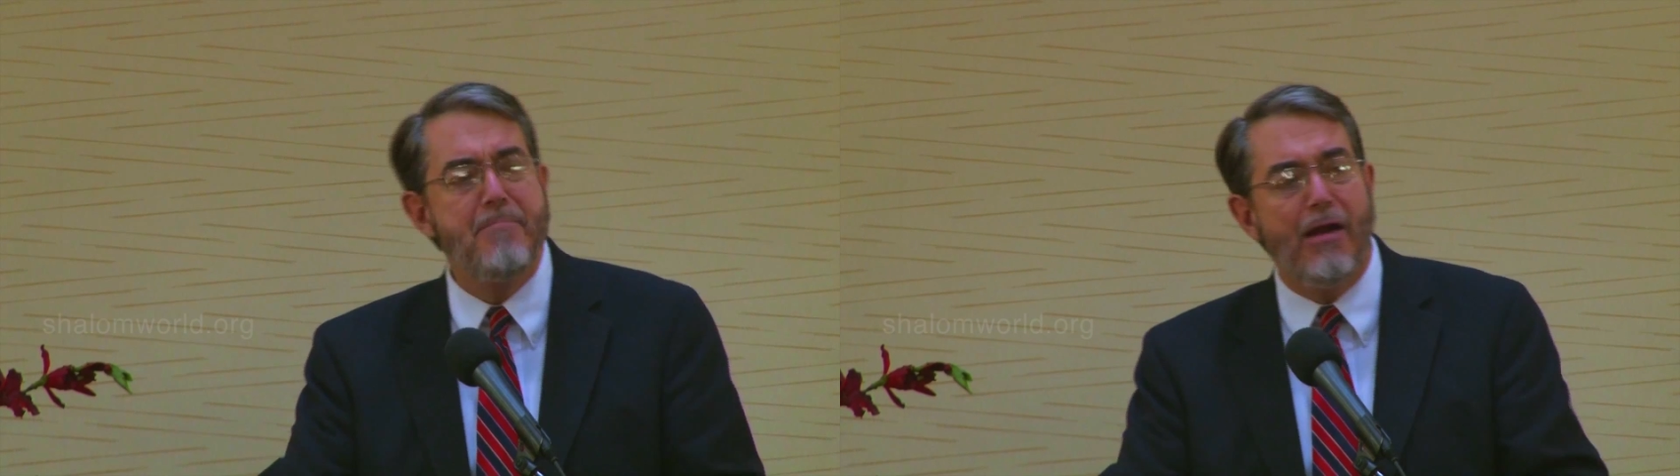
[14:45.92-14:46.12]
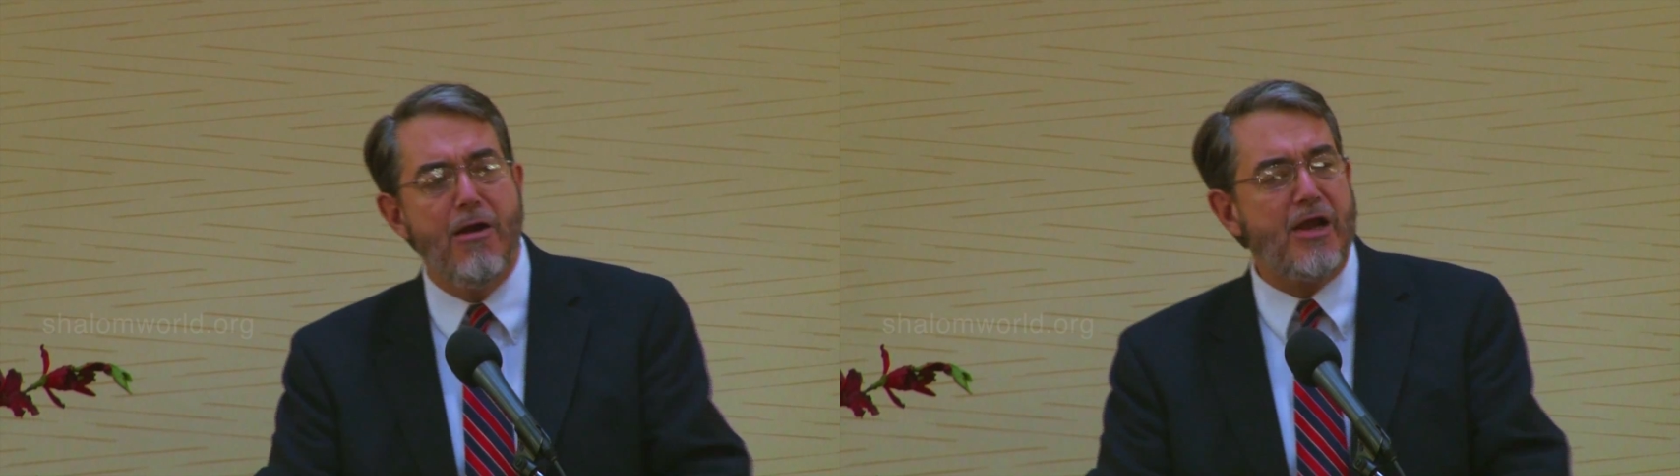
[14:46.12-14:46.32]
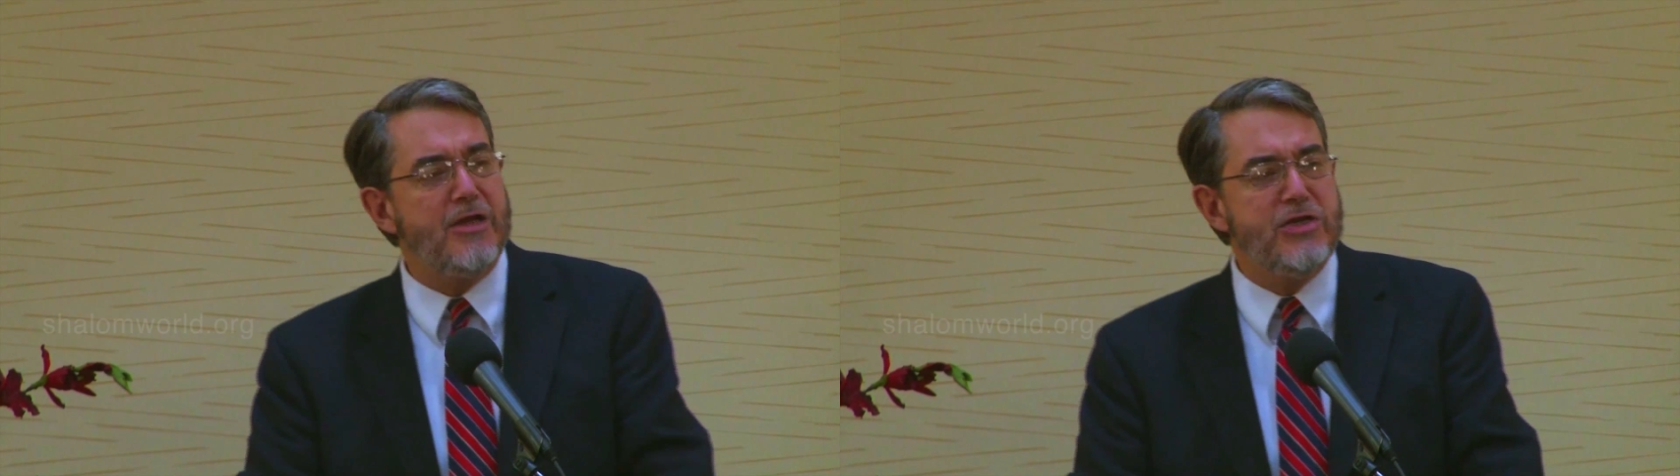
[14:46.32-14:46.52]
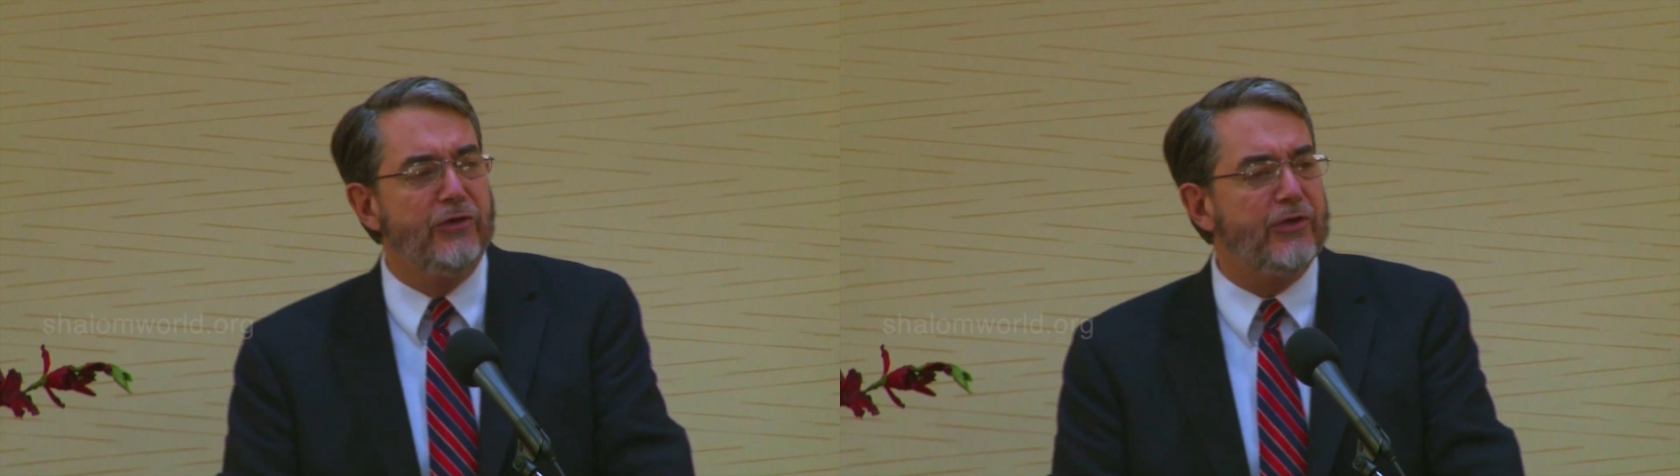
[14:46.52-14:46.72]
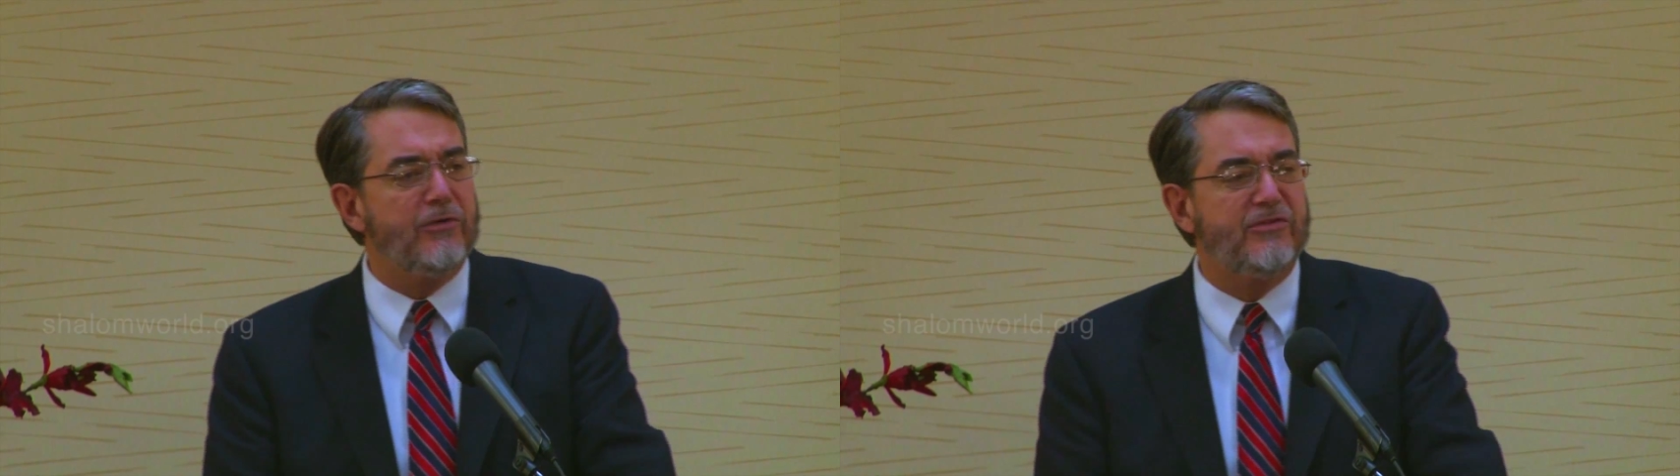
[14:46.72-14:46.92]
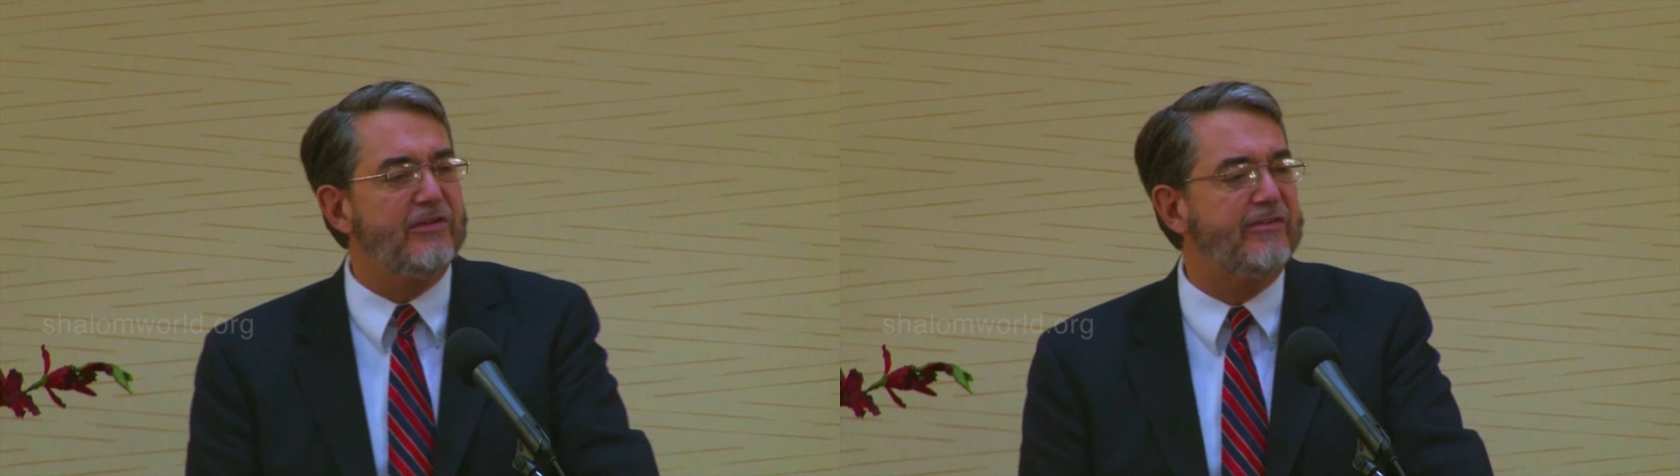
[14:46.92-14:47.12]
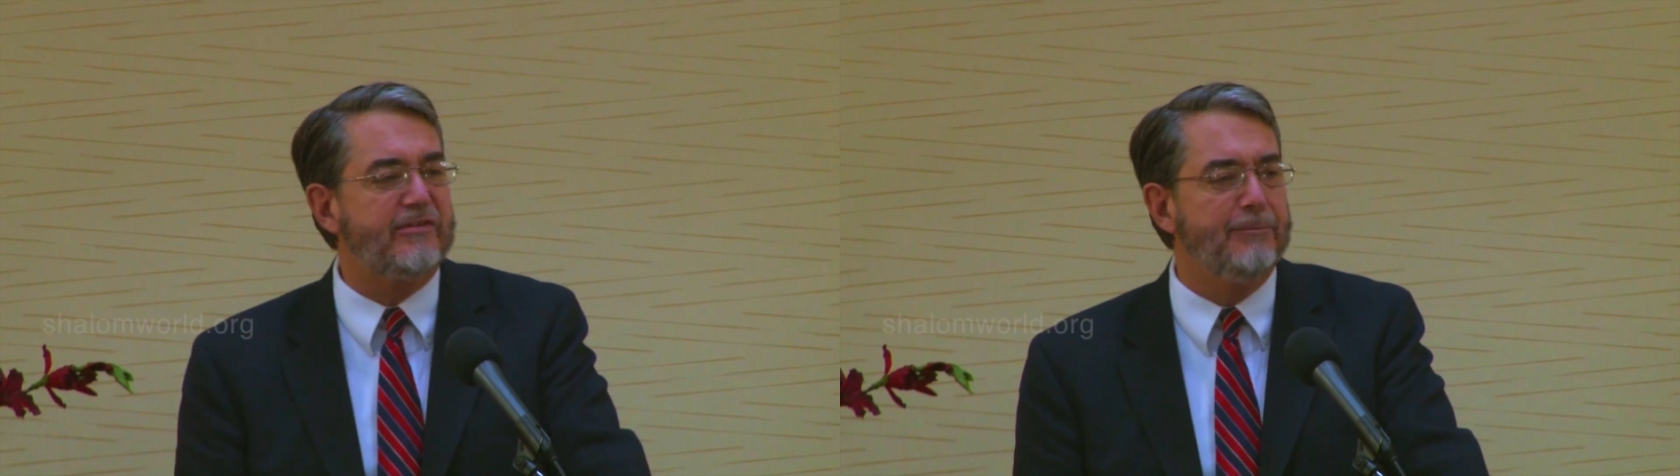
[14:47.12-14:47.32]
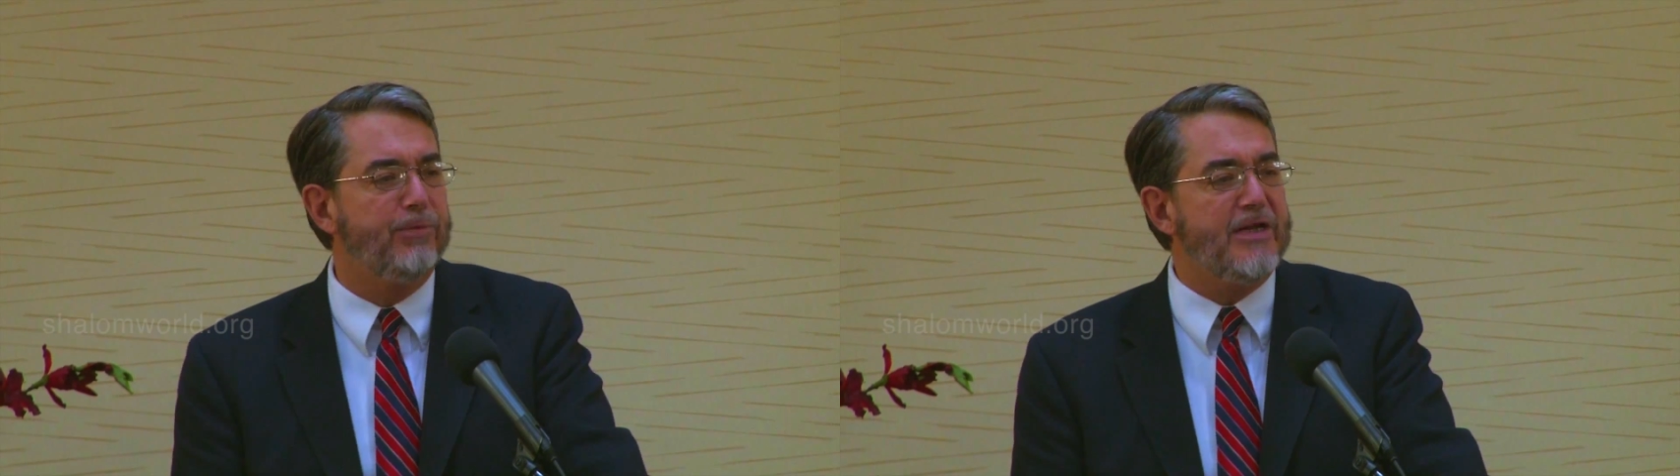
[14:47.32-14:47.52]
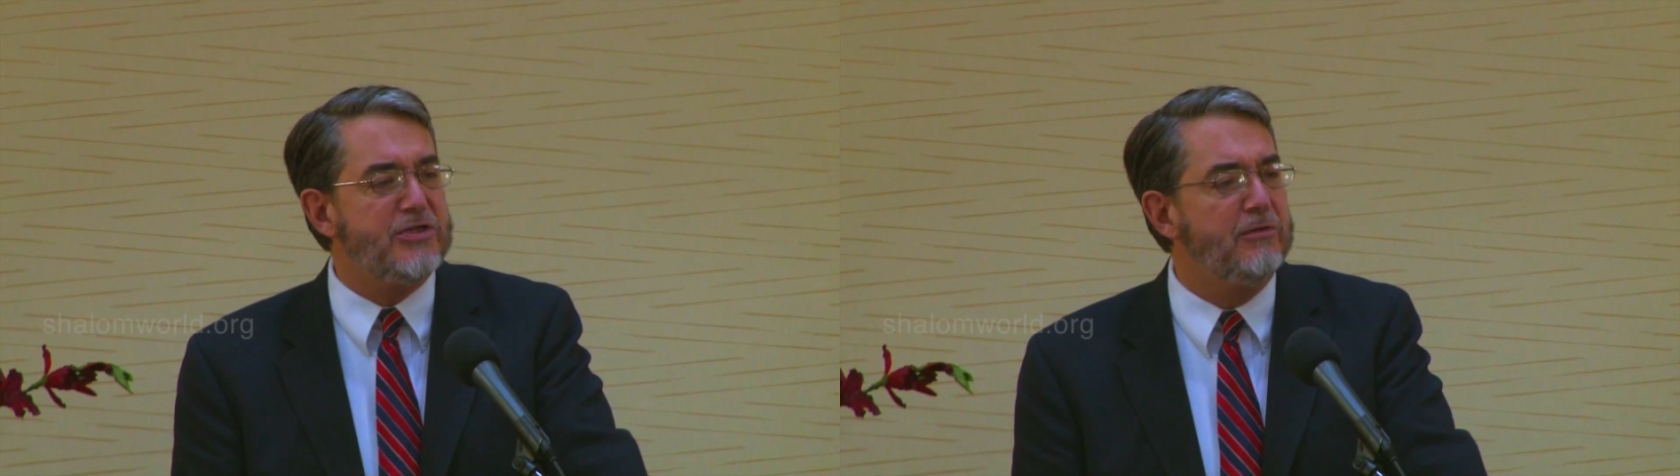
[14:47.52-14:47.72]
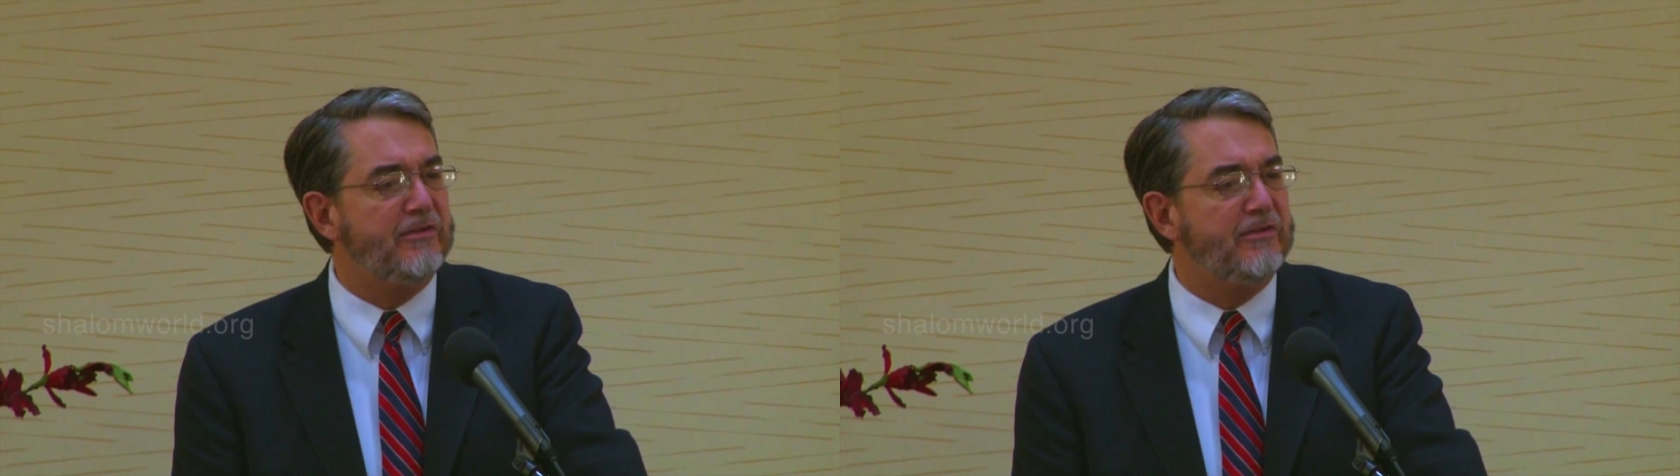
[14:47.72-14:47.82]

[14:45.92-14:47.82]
American youth are just simply too